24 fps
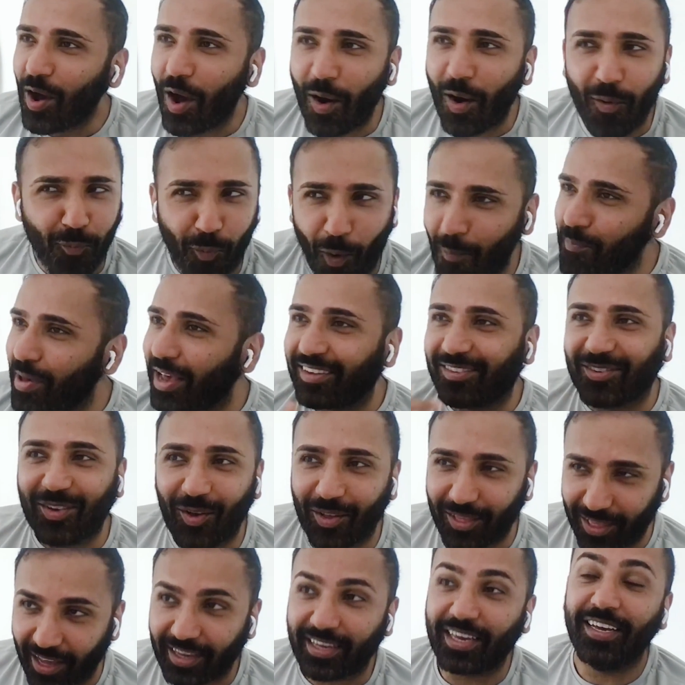what makes
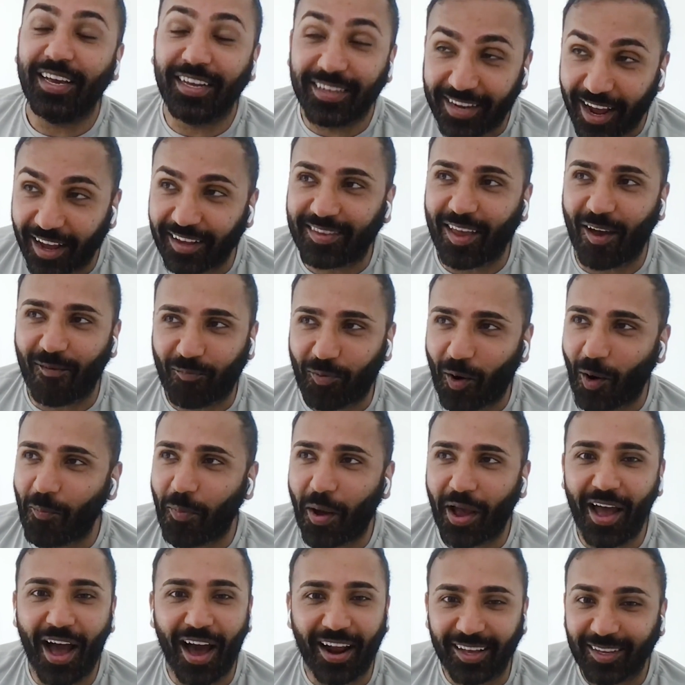you like it does have
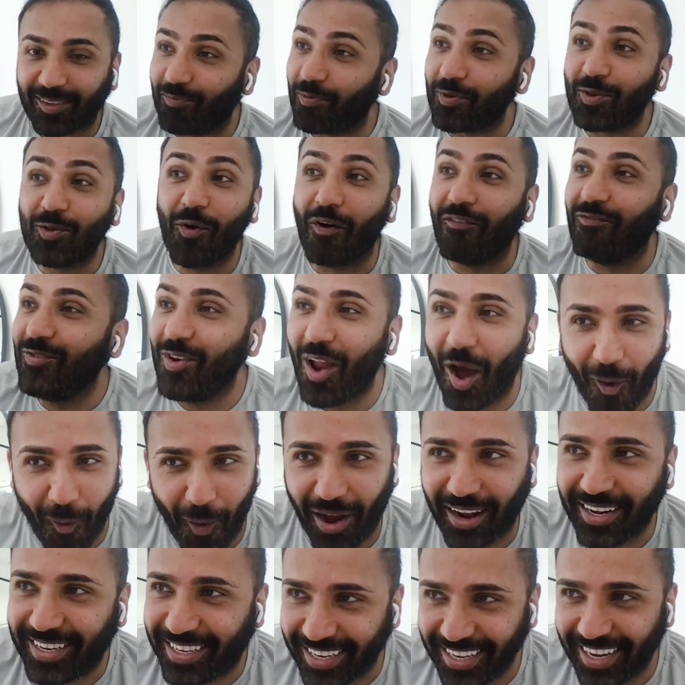probiotics but you have no
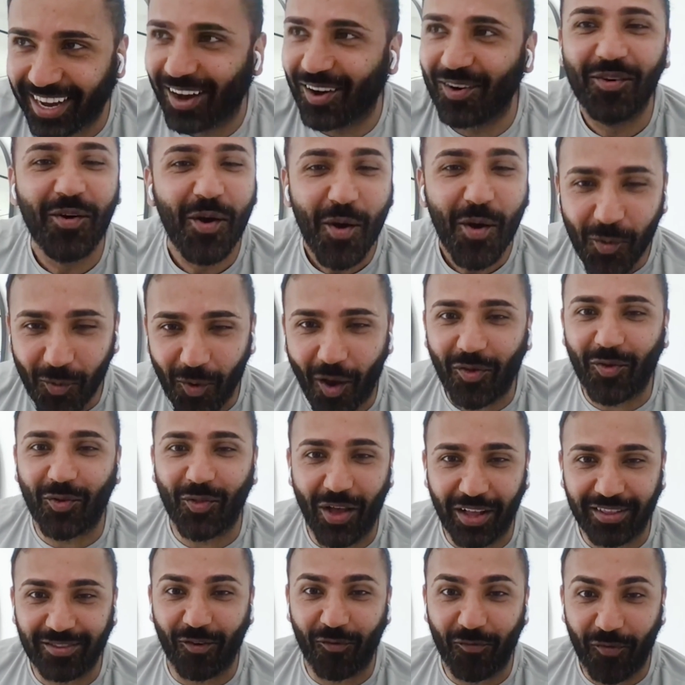idea whether
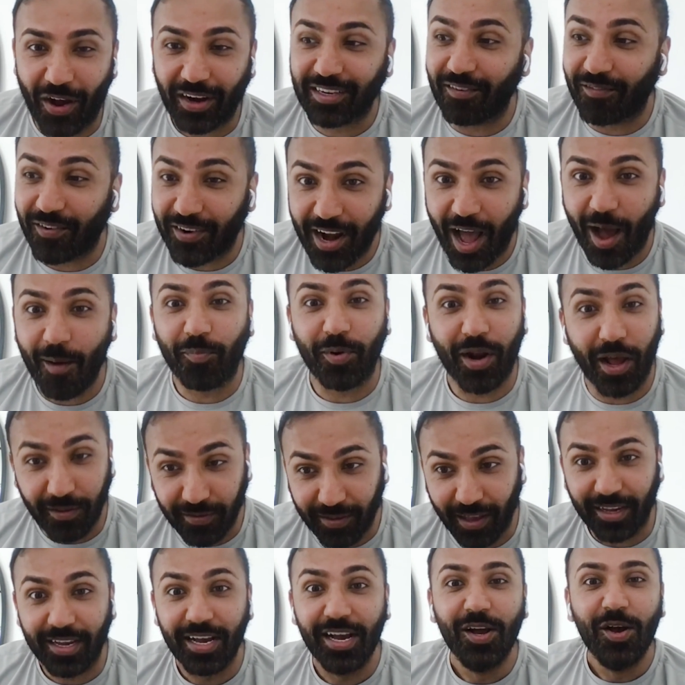that's effective or not but i
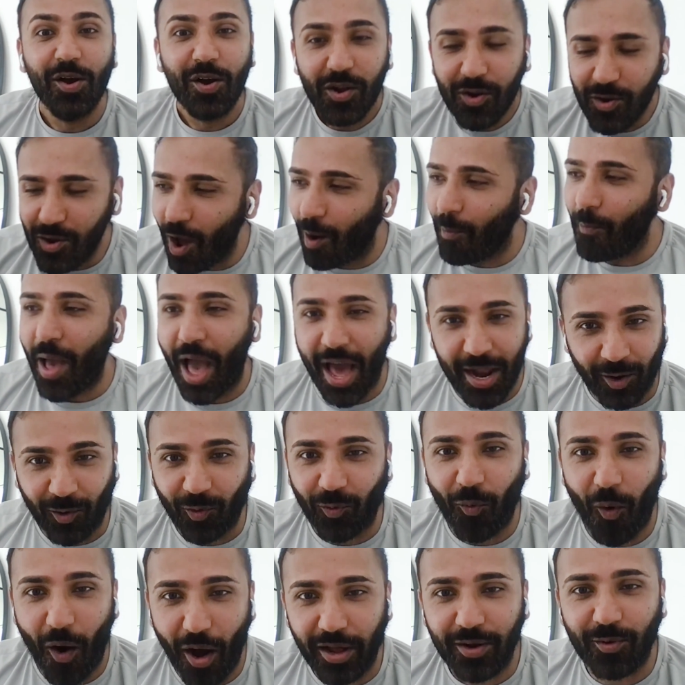was like no matter
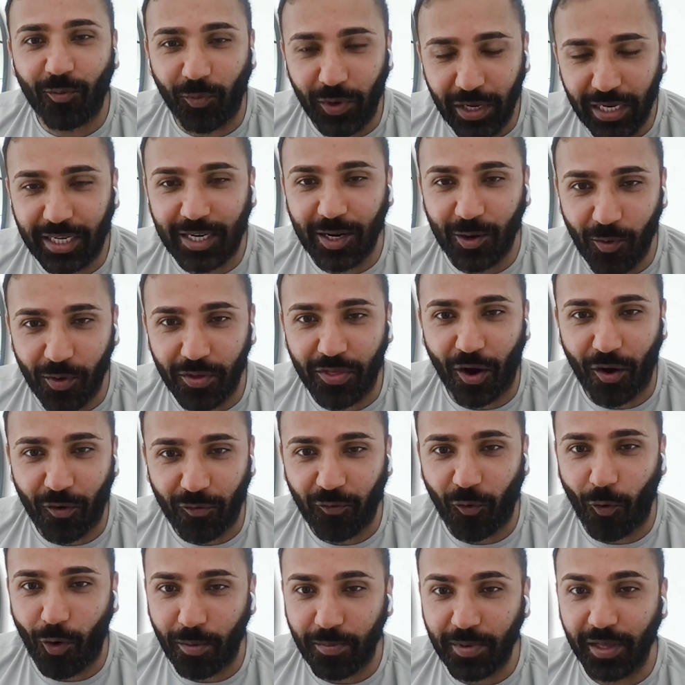what we do with our
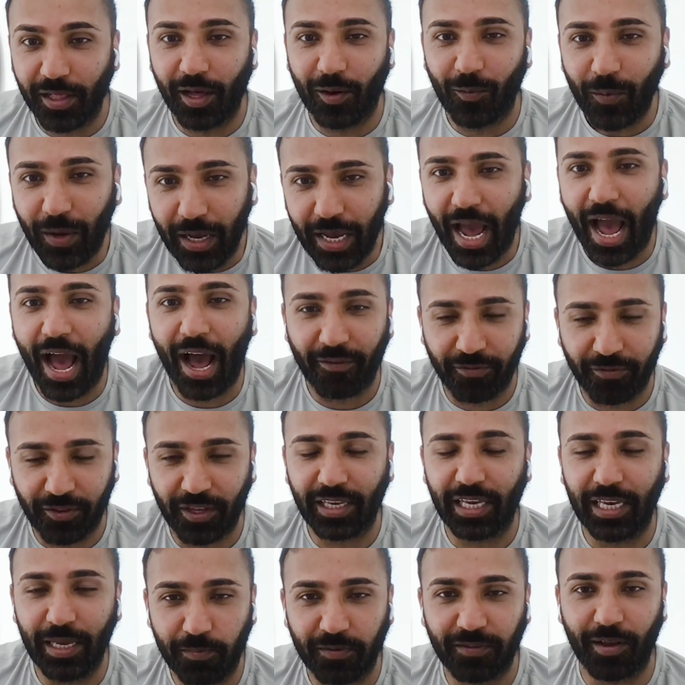formula, we have to
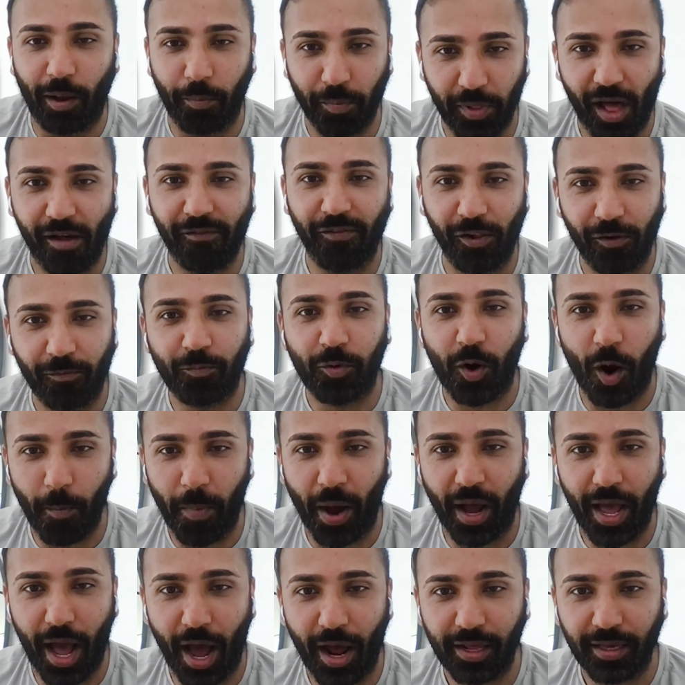keep some level of
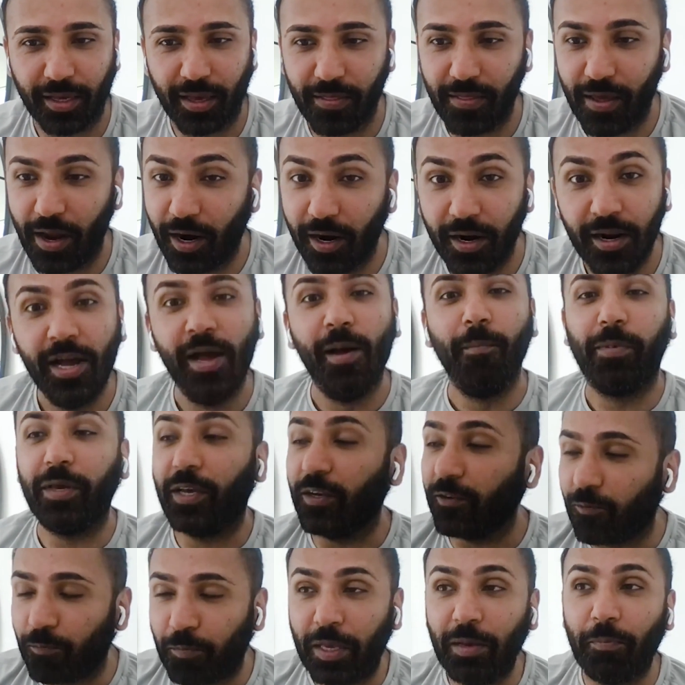probiotic in there
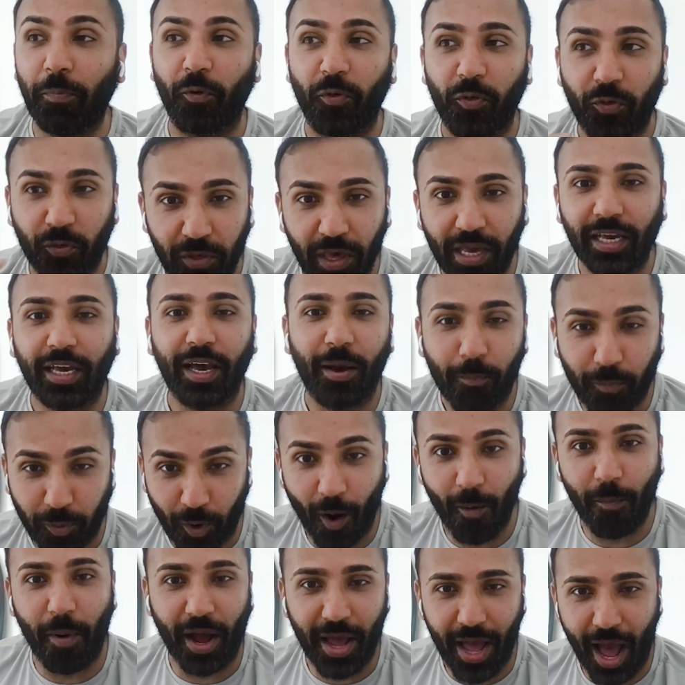because people think
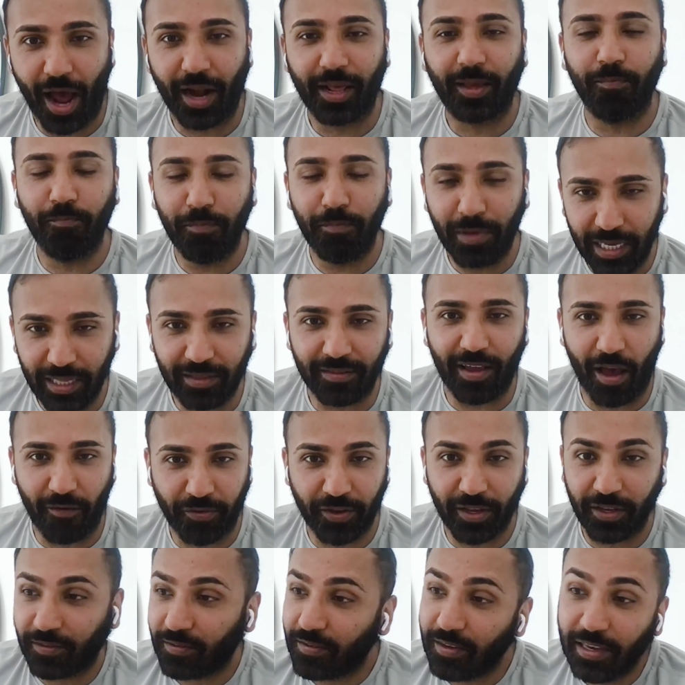probiotic means
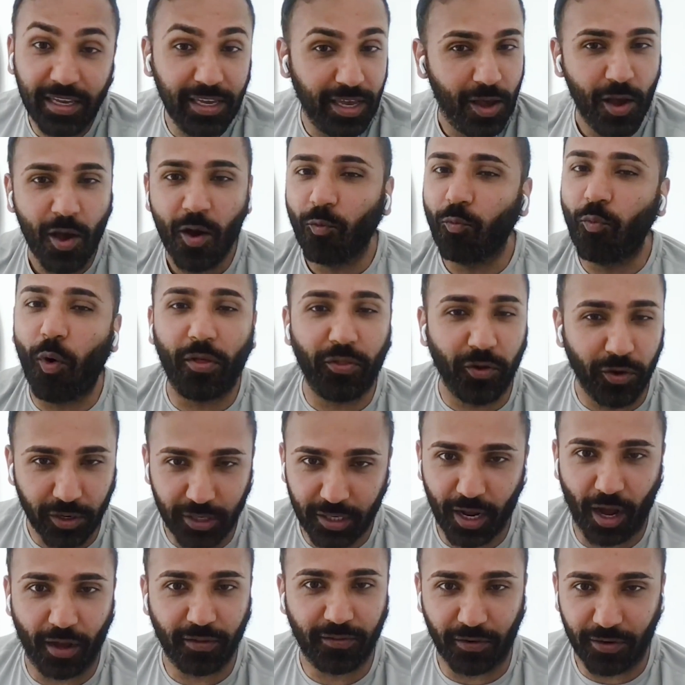efficacy, whether
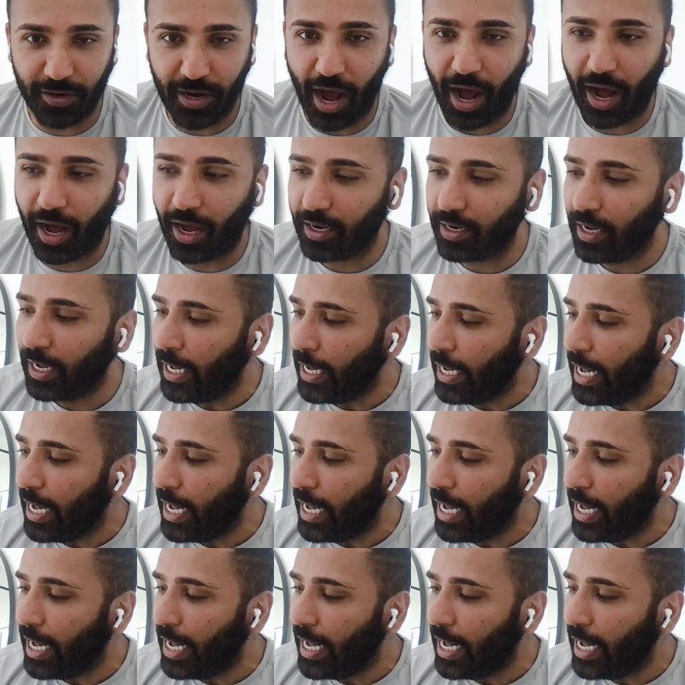it does or not.